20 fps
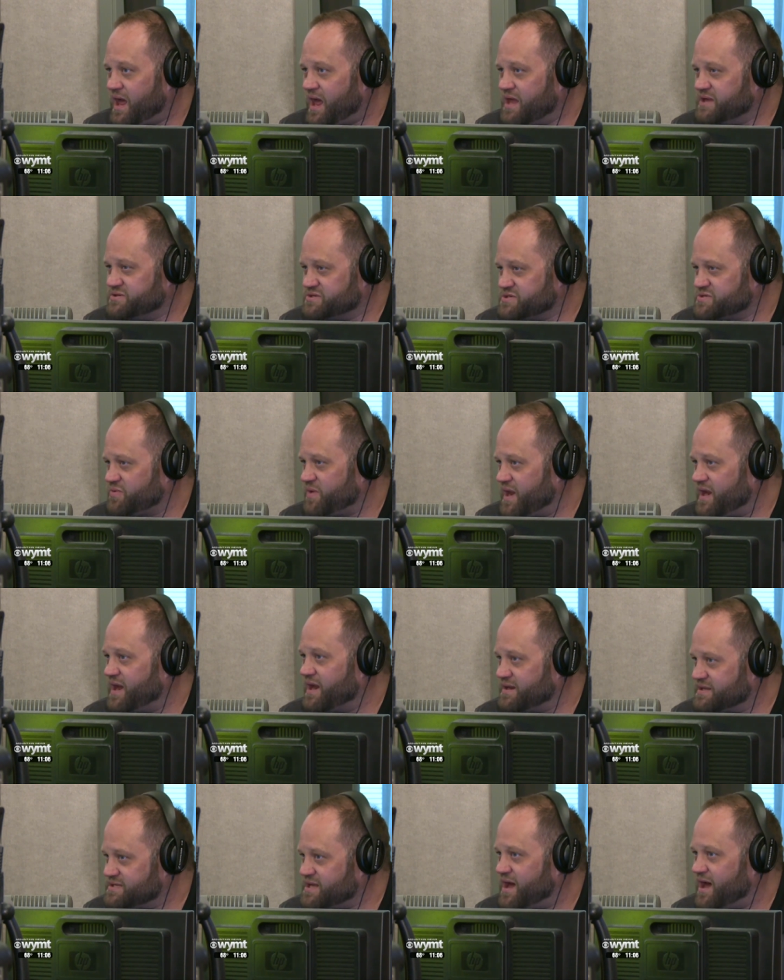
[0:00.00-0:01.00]
and just ran
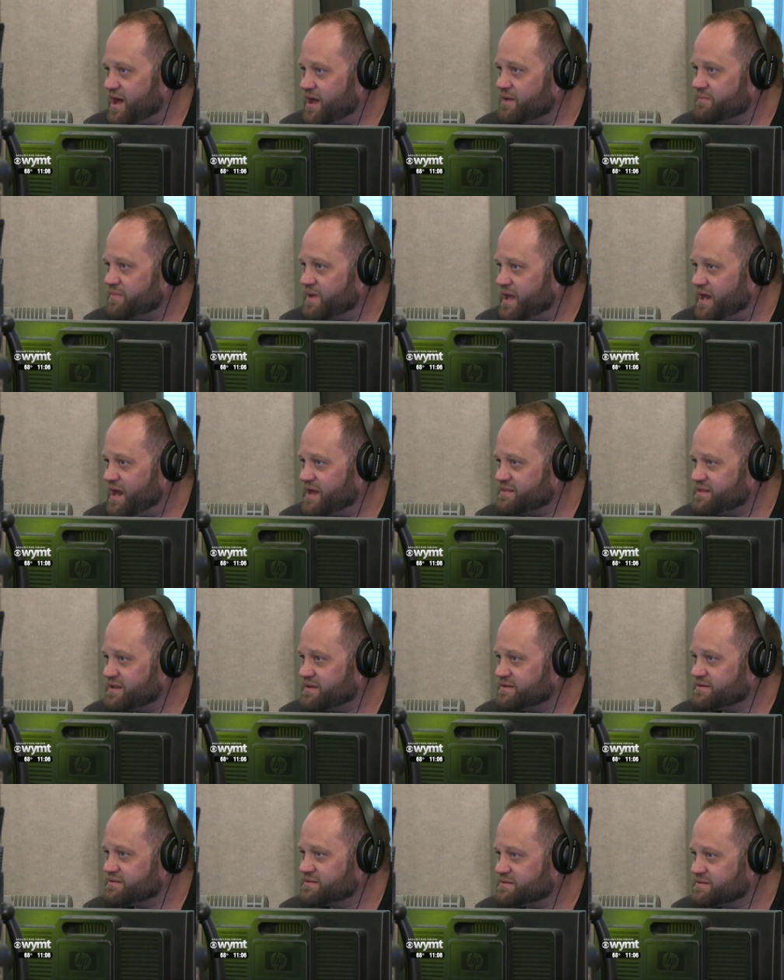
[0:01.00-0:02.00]
out of time. He had and
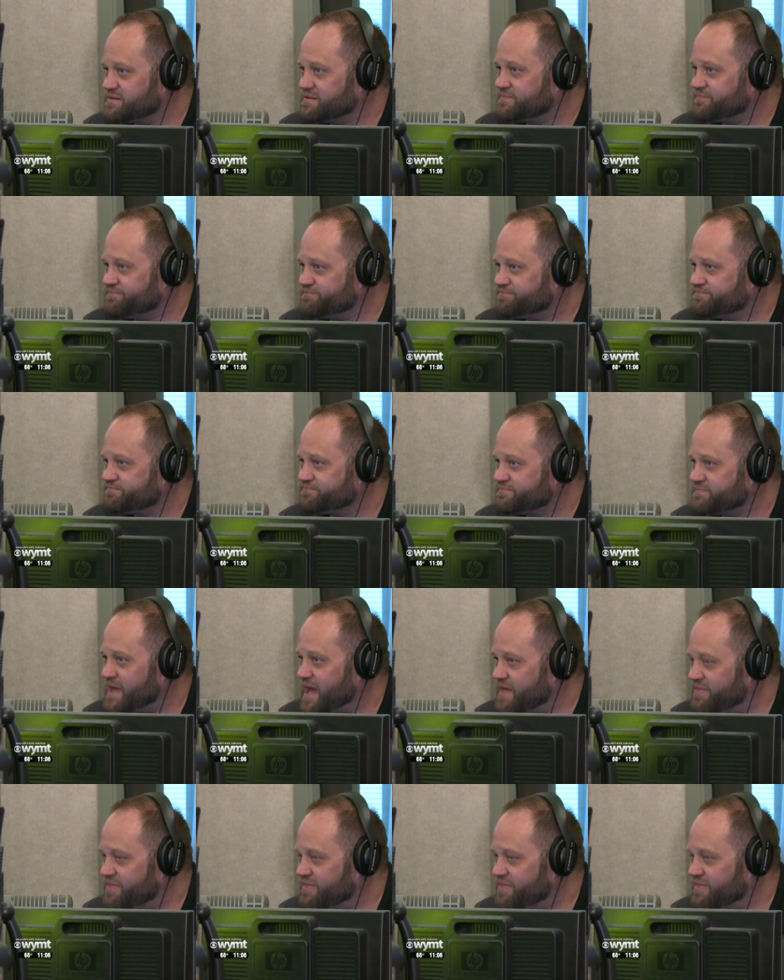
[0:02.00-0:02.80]
lost 100 pounds.